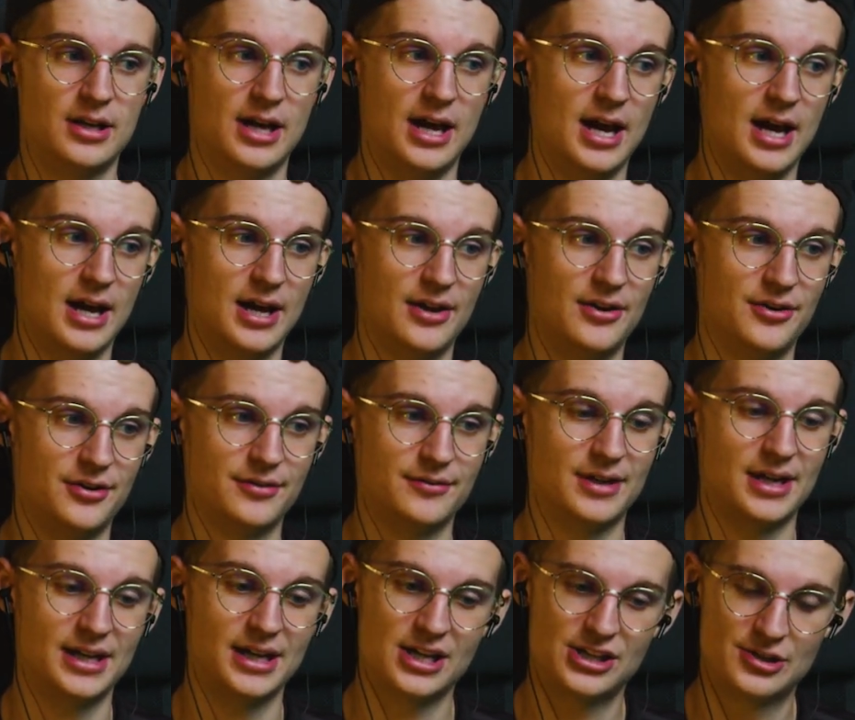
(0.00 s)
And
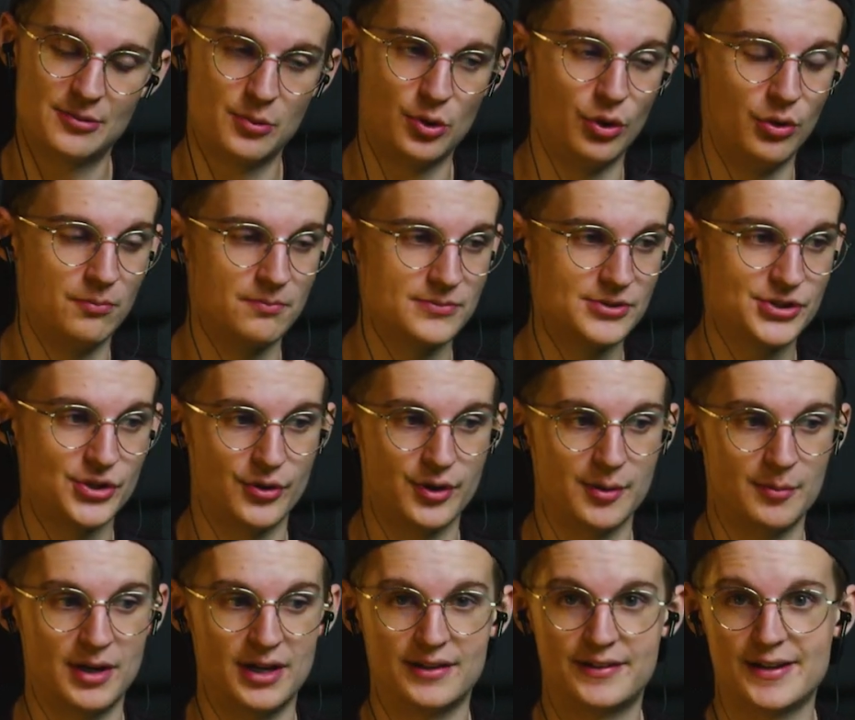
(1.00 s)
I get the ball, starting
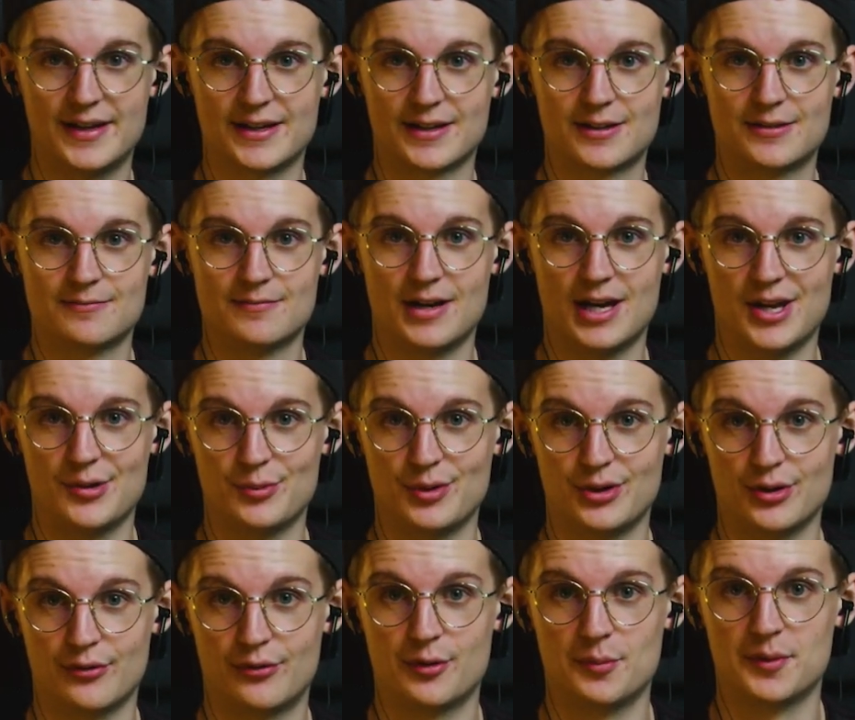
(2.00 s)
my attack, and we
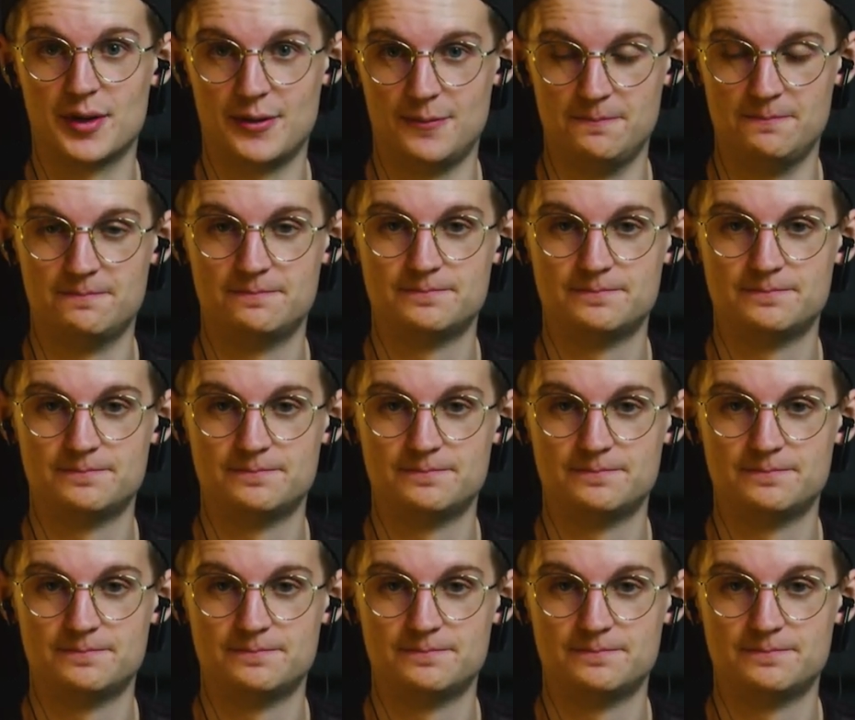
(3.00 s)
go from there.